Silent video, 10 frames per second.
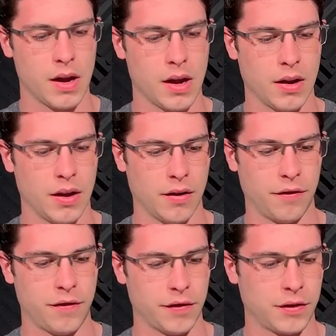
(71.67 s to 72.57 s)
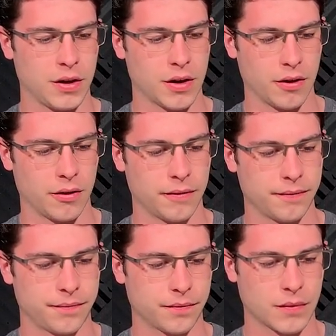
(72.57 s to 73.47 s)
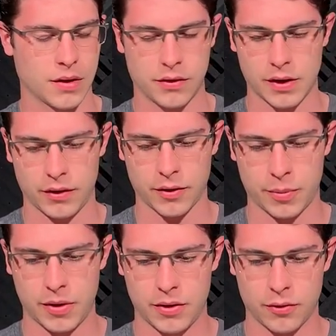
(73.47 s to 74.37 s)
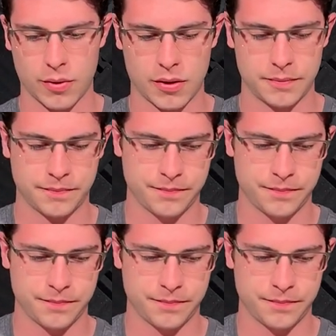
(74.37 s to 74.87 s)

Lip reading: and then 15 other settings up here as well.